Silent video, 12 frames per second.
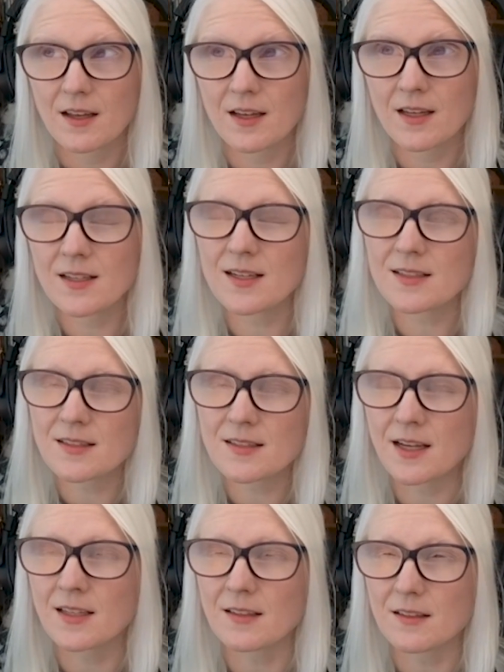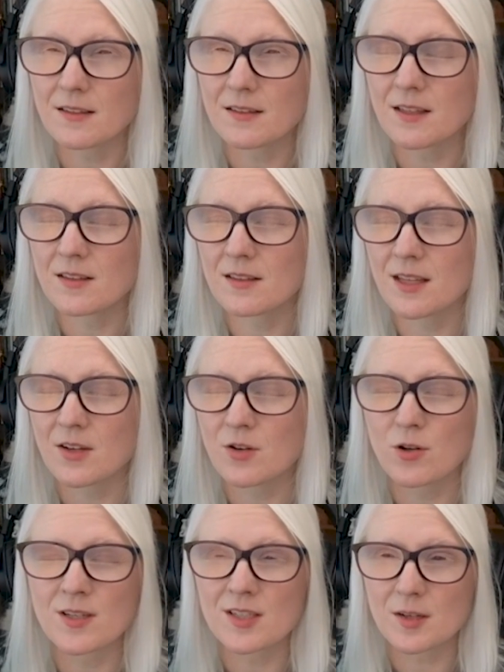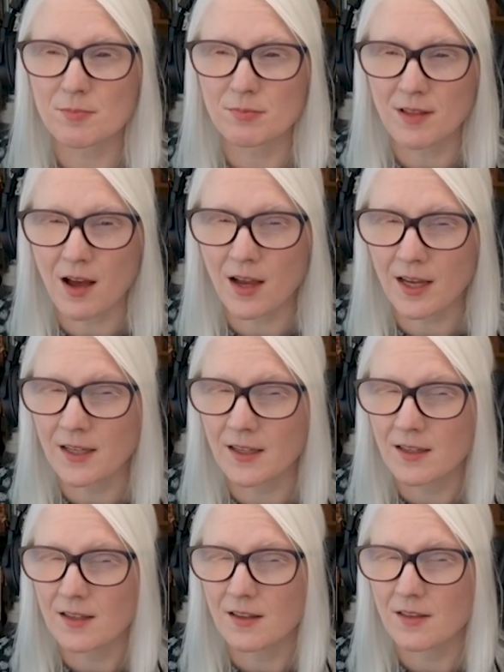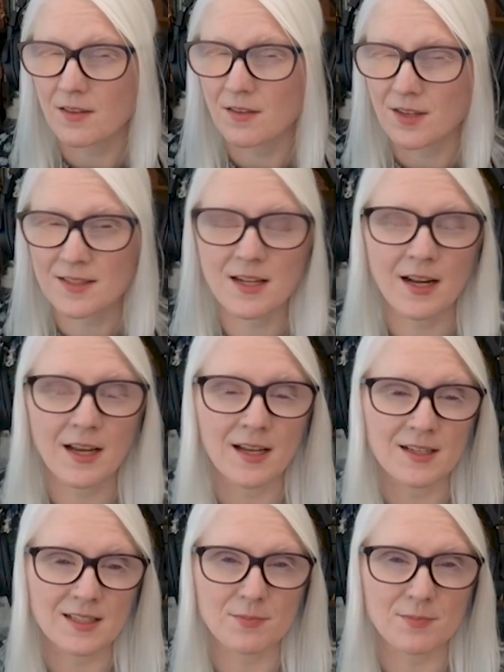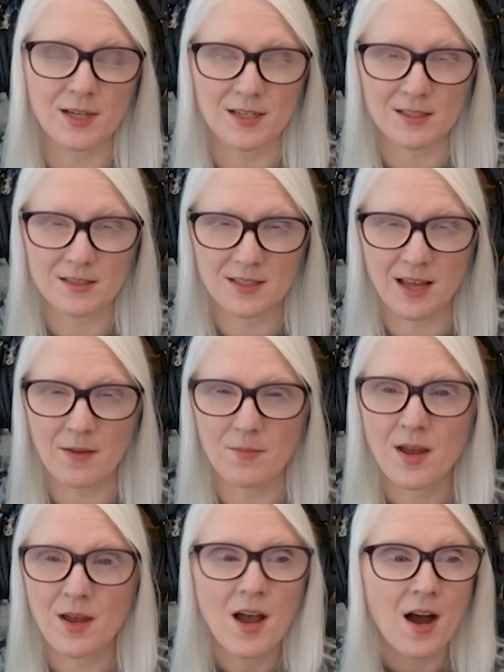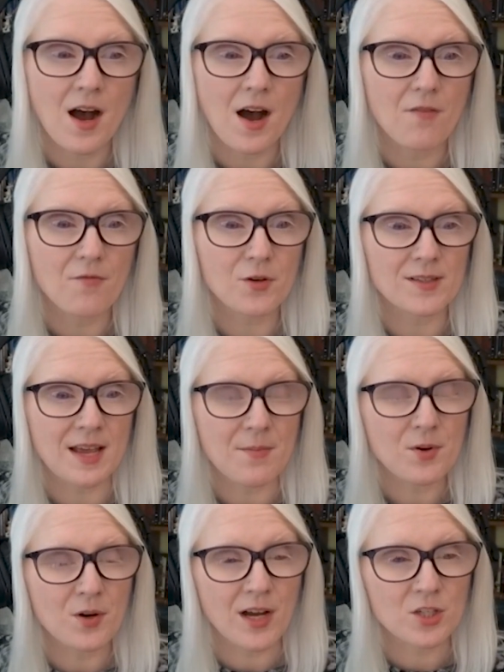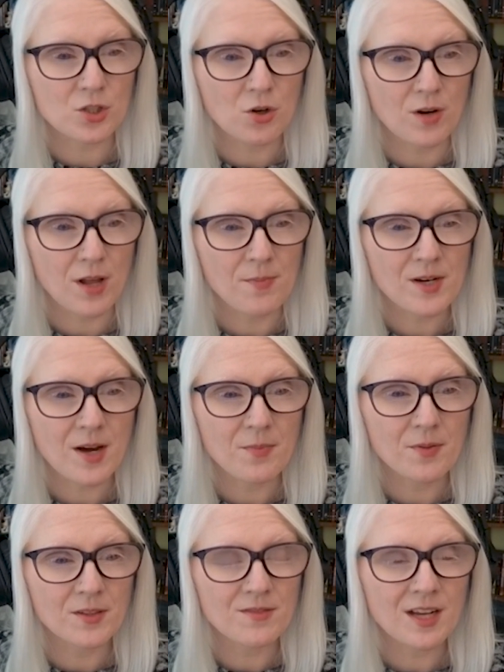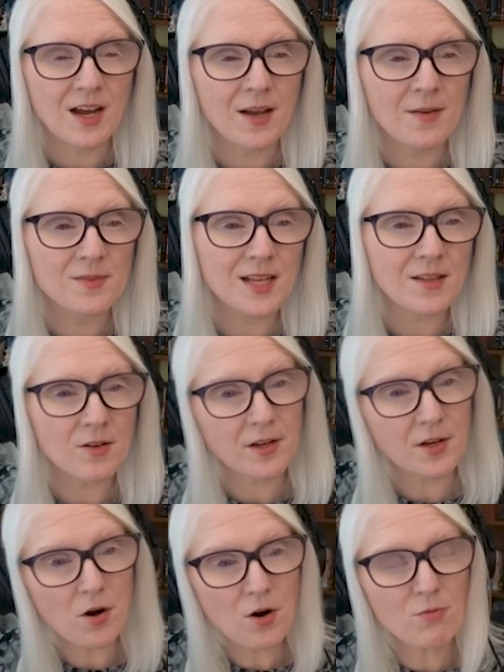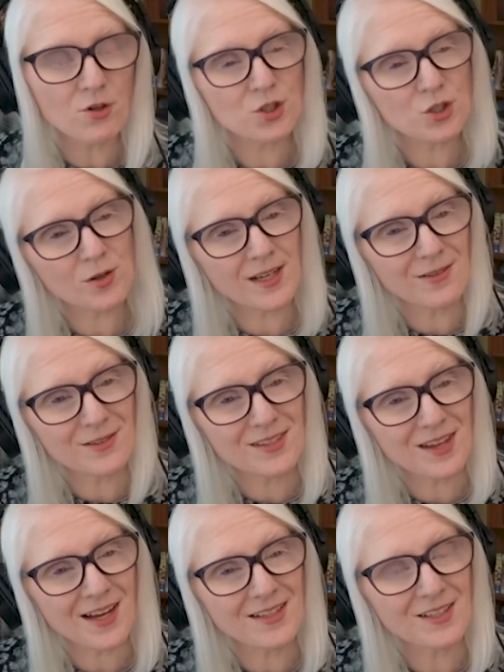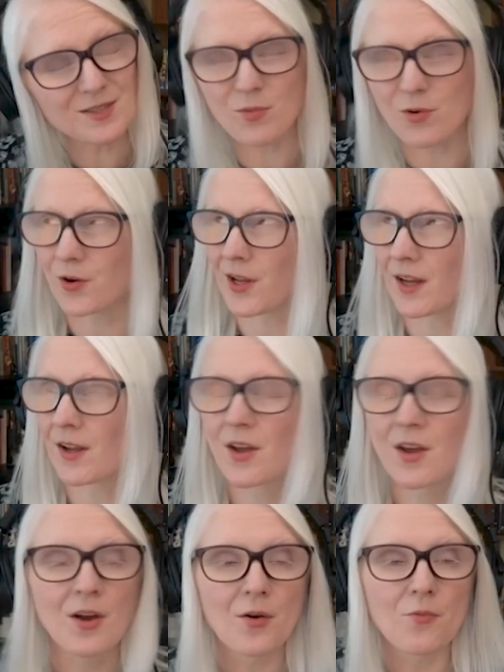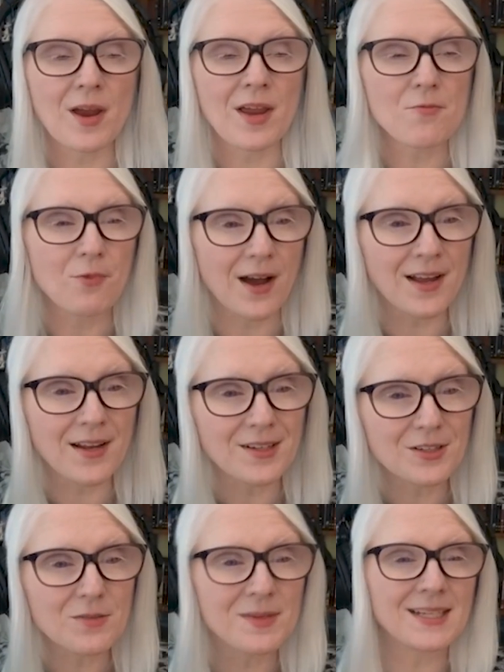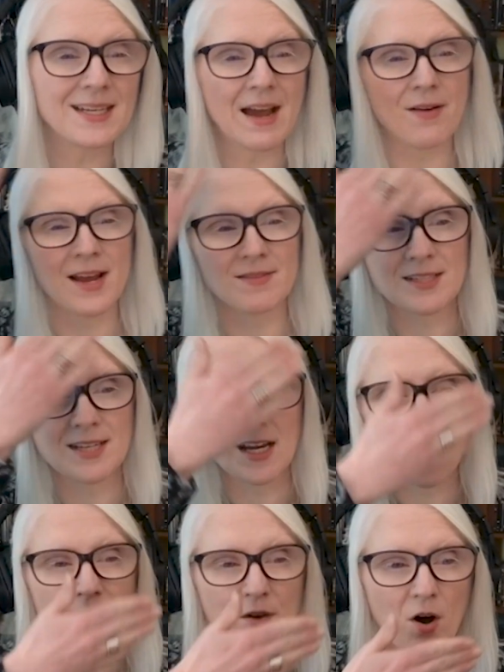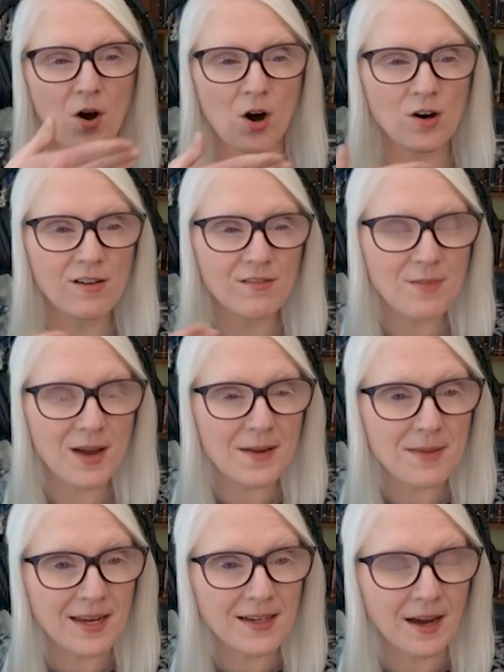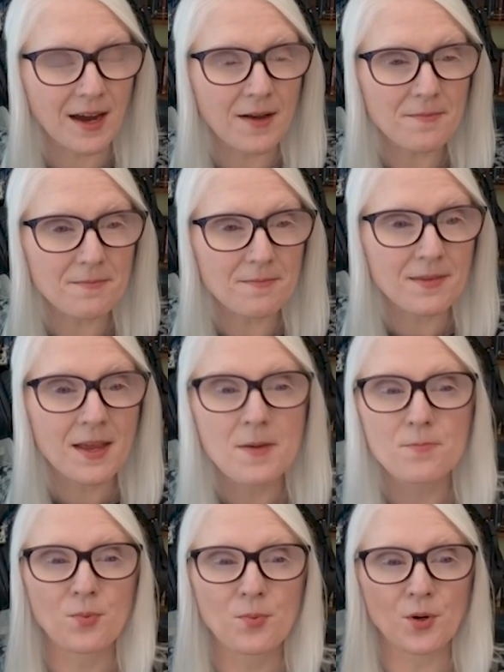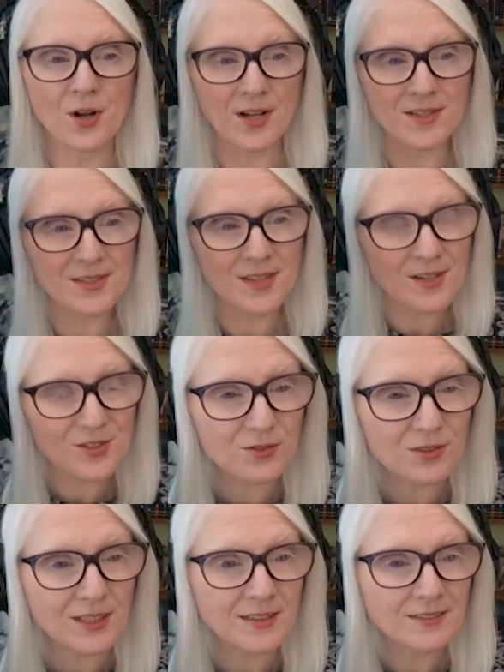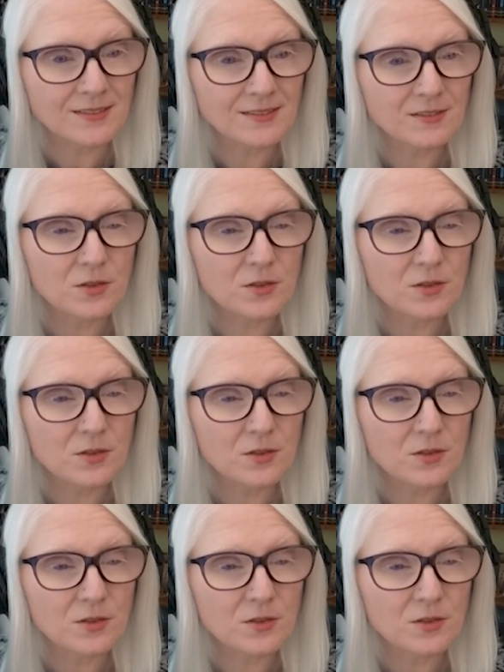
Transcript: it's like they couldn't apply the things that I had explained to them. For example, I showed up a couple of times and they're like, oh, we're shooting outside this morning. Wait, what? You mean now I have to take off all of my makeup, put on sunscreen,